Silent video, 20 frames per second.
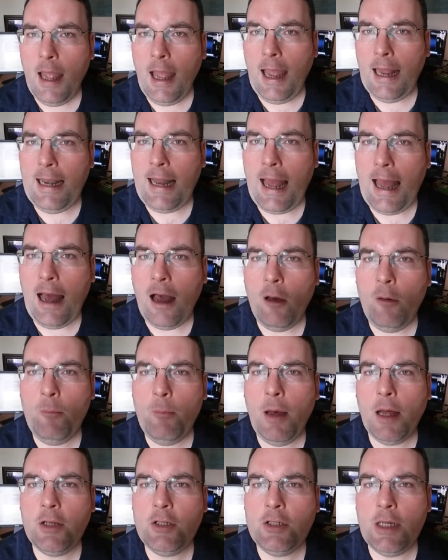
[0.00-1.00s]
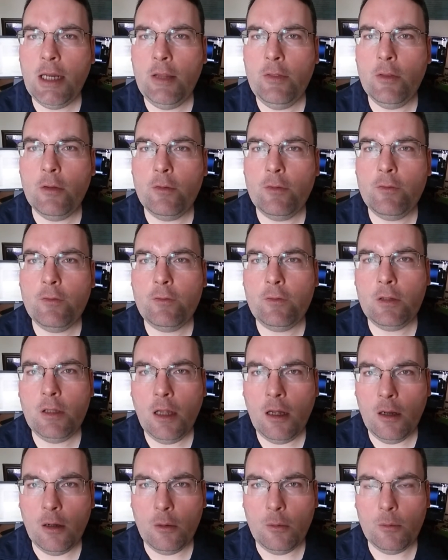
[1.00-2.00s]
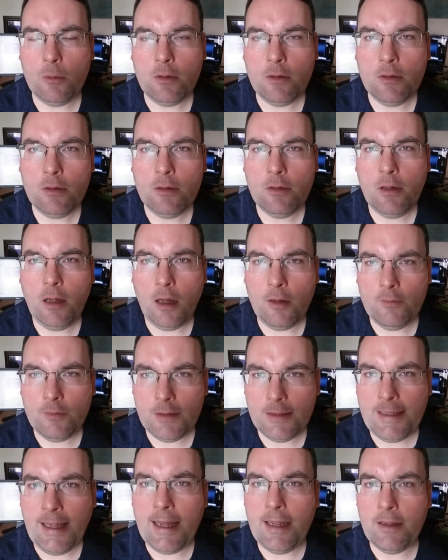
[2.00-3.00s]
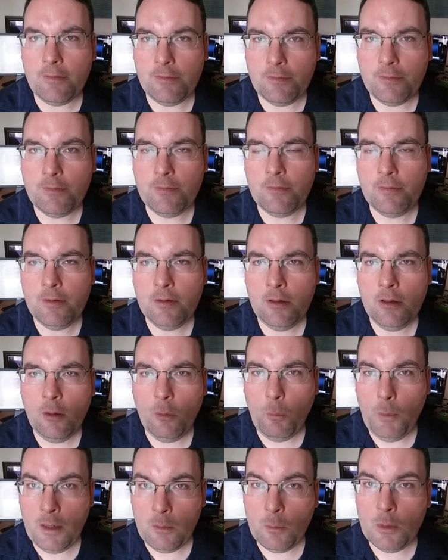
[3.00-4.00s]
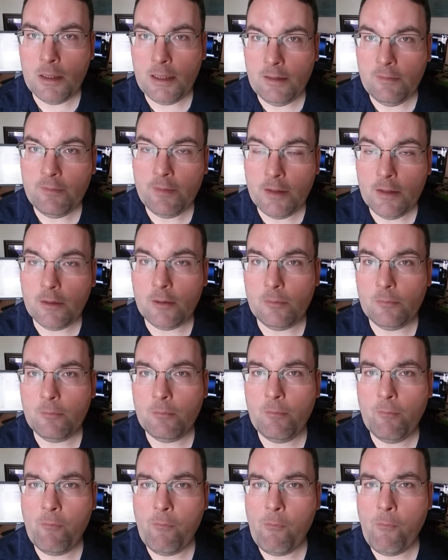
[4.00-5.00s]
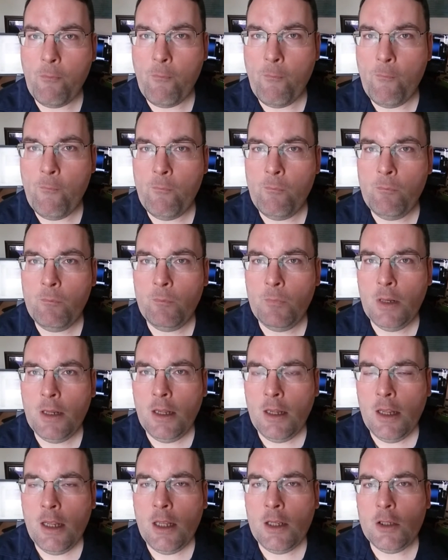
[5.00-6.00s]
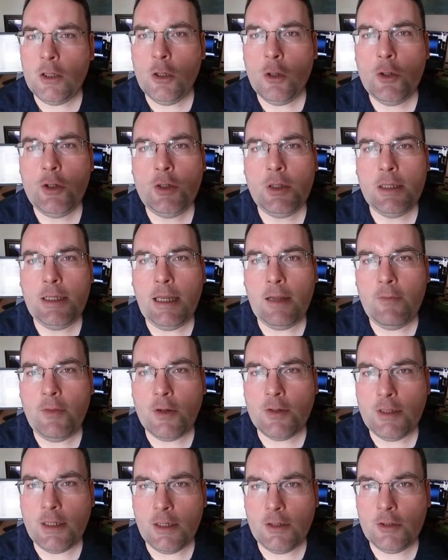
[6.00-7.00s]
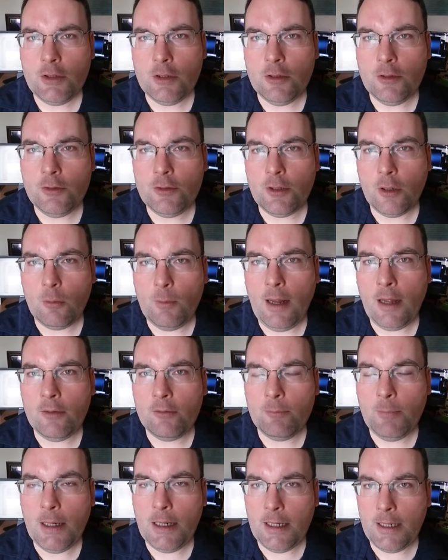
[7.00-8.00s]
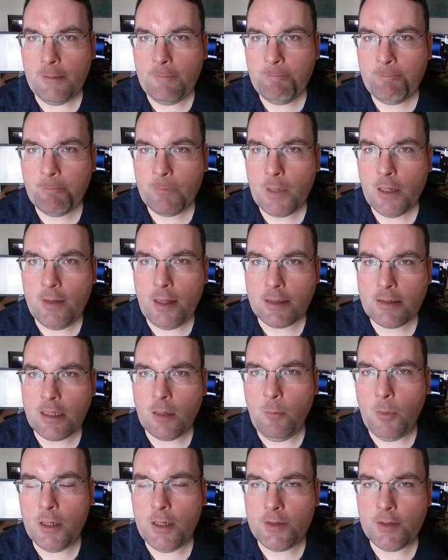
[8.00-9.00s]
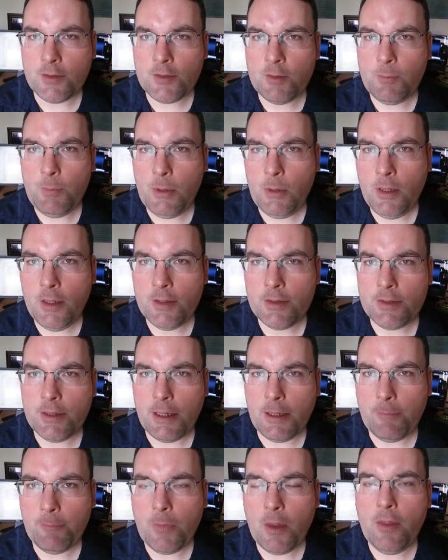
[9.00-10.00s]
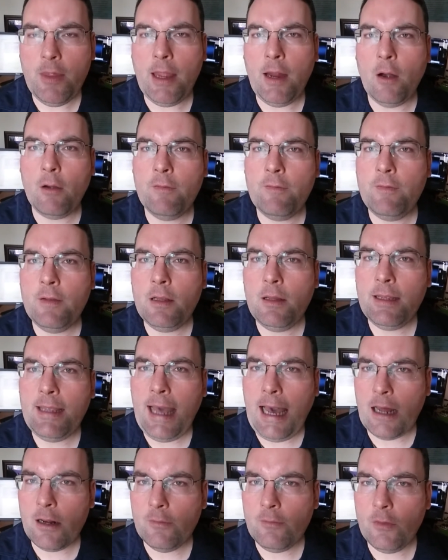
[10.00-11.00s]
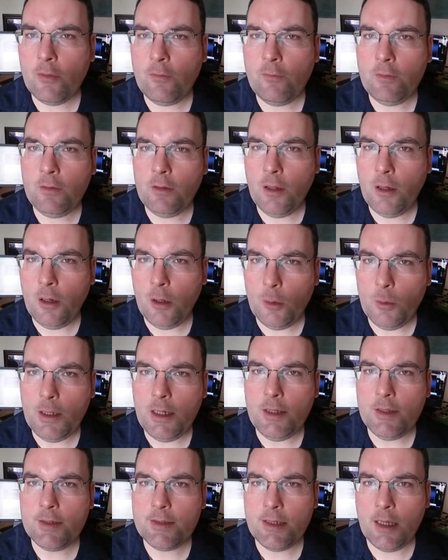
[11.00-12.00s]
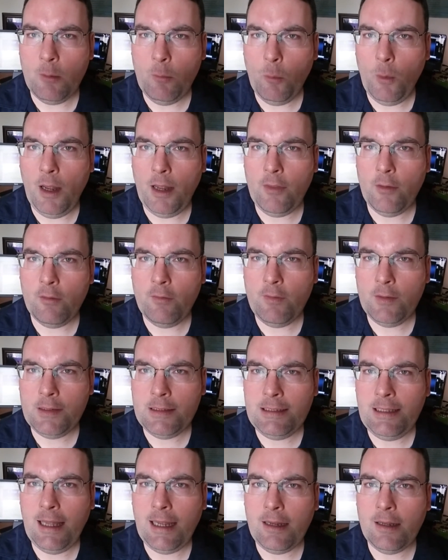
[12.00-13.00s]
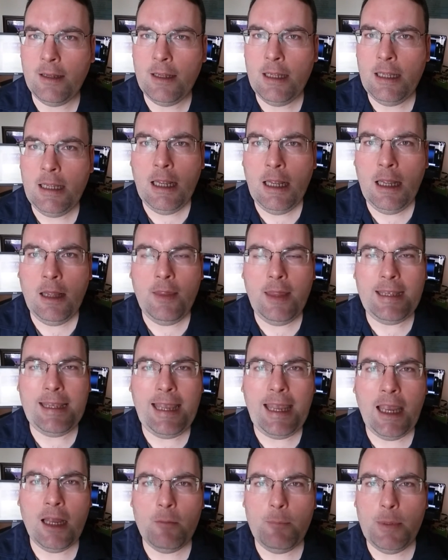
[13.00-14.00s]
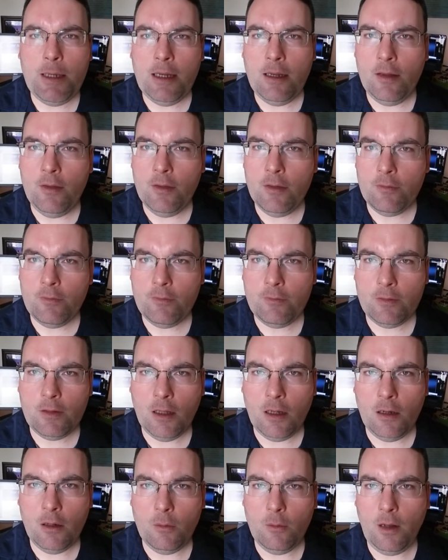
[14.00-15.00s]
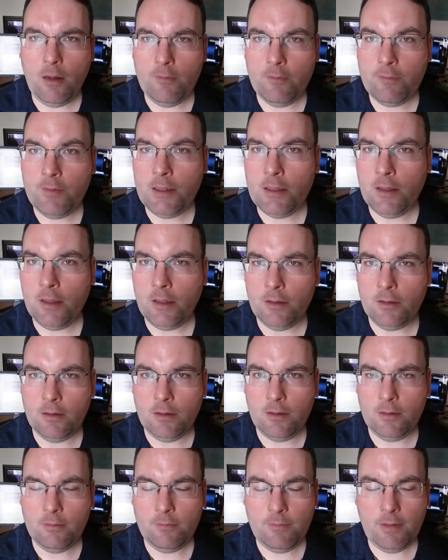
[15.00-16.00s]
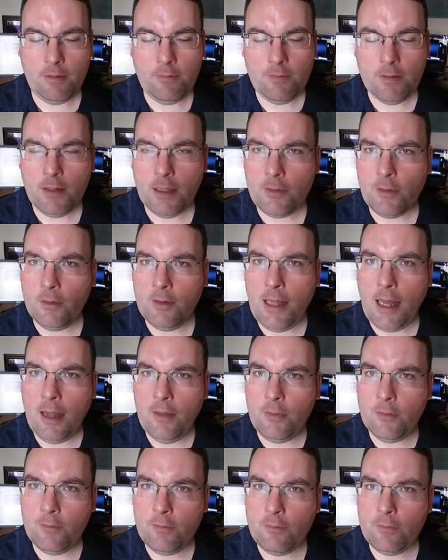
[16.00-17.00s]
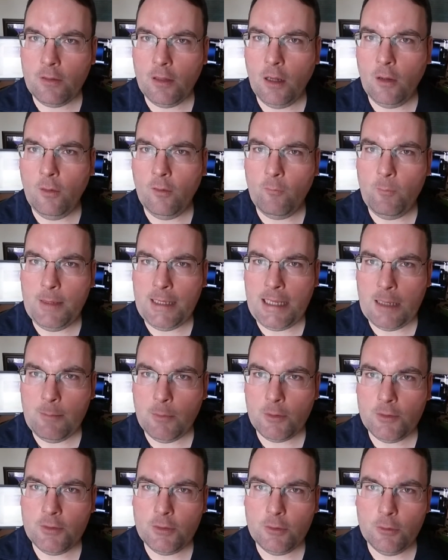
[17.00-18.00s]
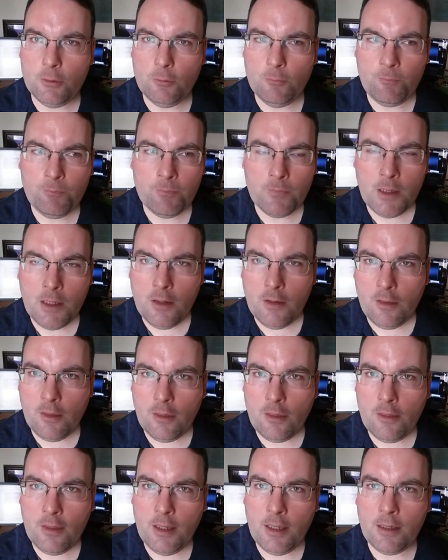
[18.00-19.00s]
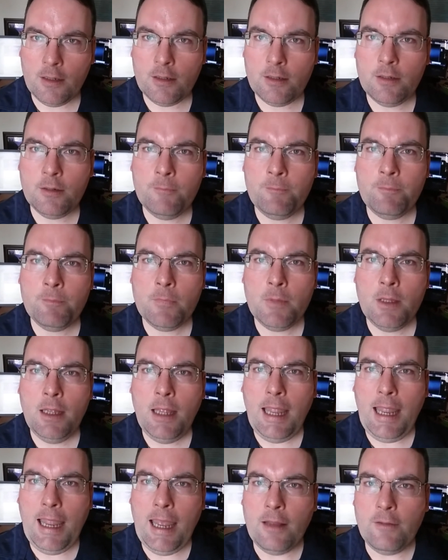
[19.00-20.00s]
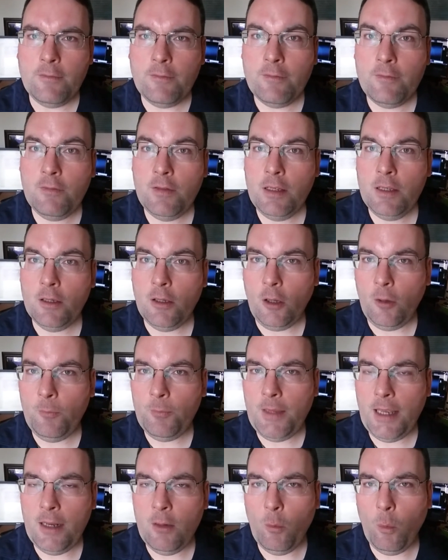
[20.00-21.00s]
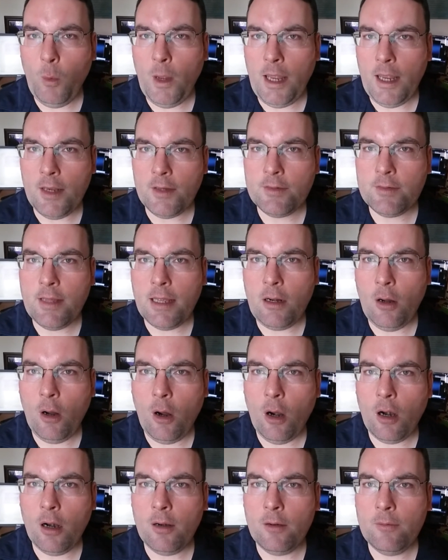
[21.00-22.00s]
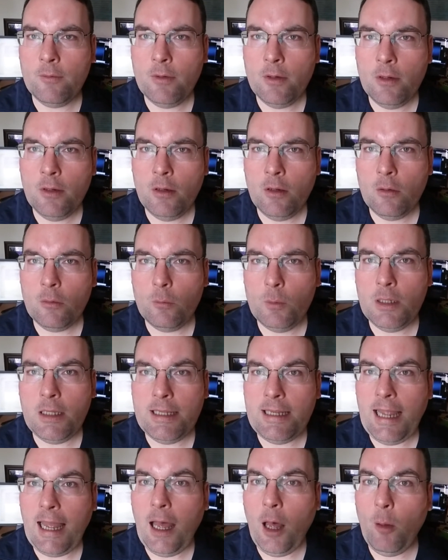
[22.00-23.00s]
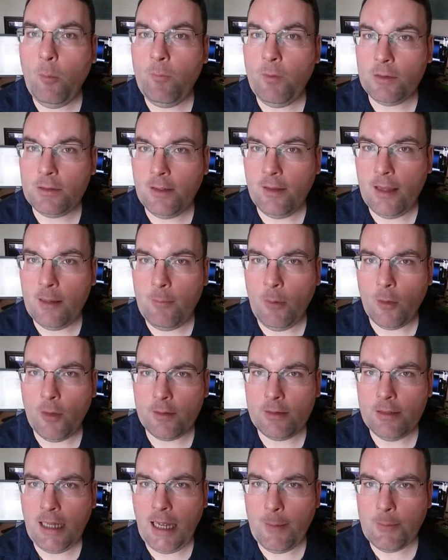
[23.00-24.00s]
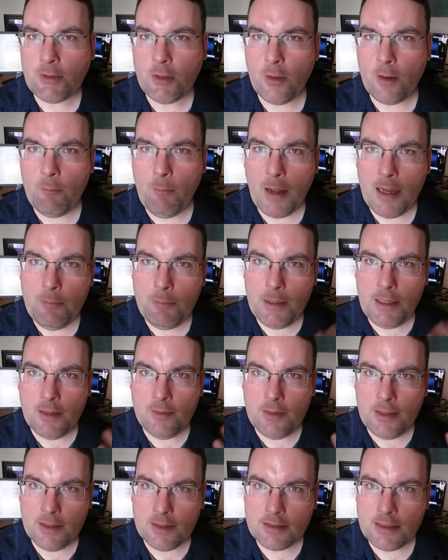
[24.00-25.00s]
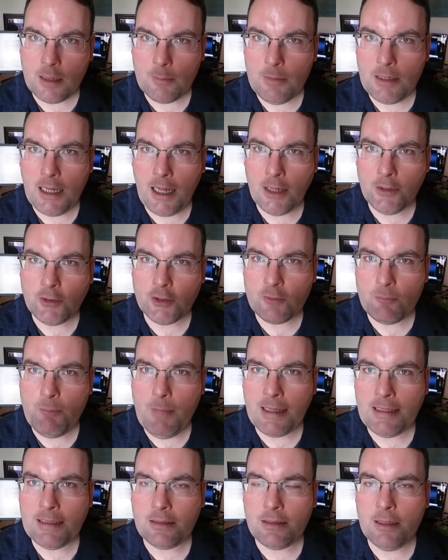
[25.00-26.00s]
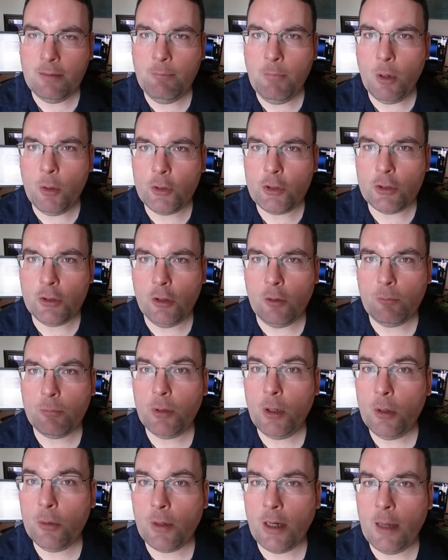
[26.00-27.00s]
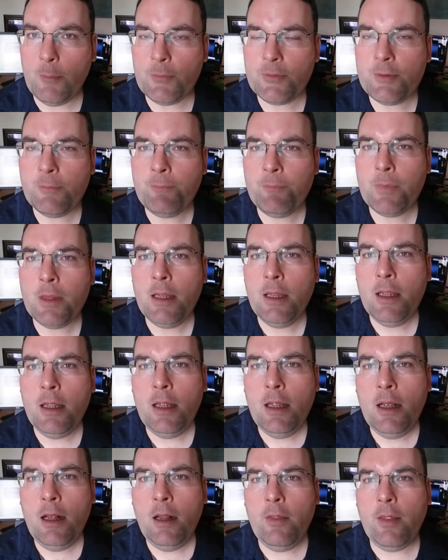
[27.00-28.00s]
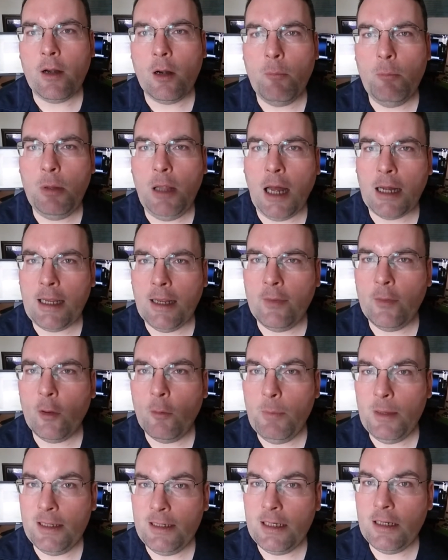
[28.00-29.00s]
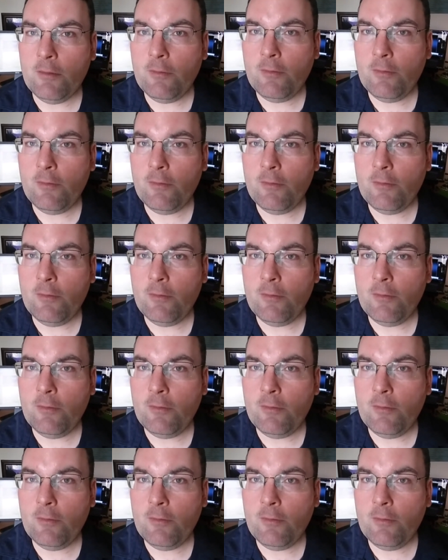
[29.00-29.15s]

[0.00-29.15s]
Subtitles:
and how much in the flow of life we really feel. Usually if there's issues around money that someone is experiencing, they are feeling out of the flow in some way. They're feeling like they can't be in the flow of feeling good. They feel like they're not in the flow of being able to think and feel in ways that are really helpful to them all the time. So there might be these subconscious mental emotional programs that are blocking their ability to